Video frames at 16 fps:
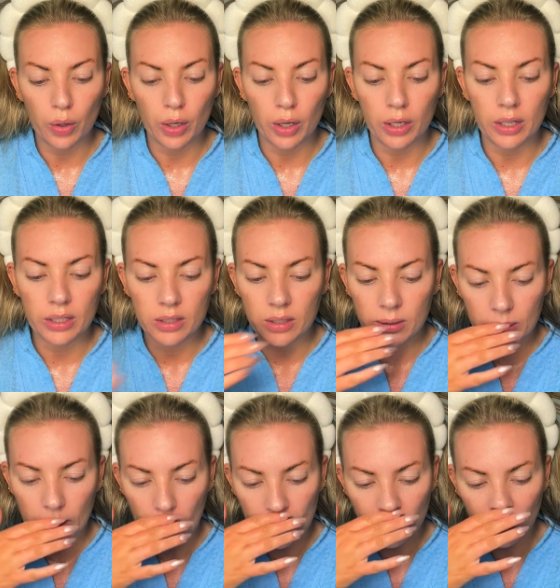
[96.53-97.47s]
It's the
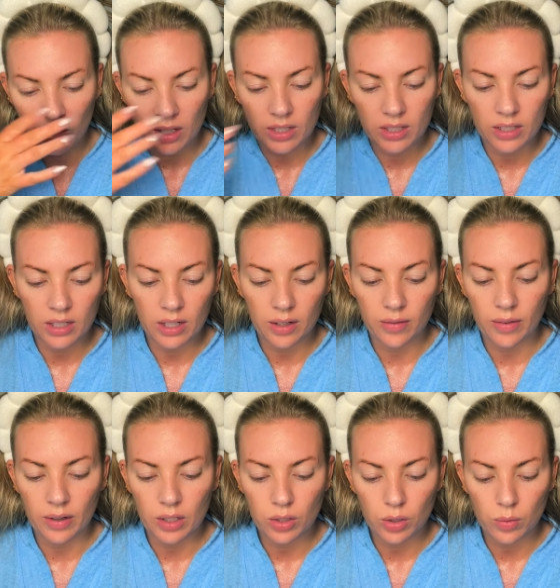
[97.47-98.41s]
Tetra Acidic
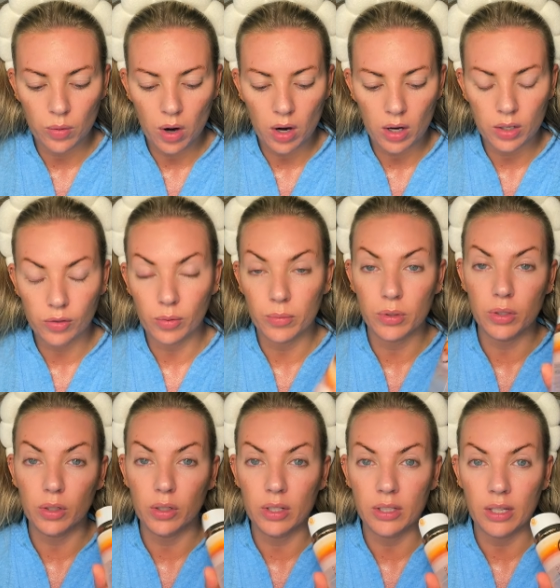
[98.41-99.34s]
Facial Wash from
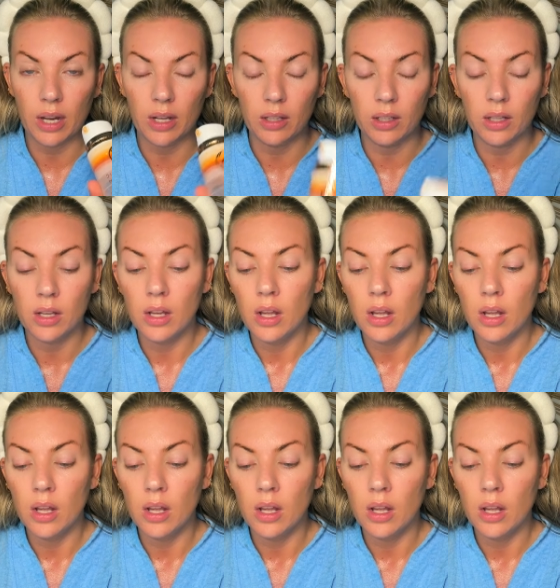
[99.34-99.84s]
CircCell.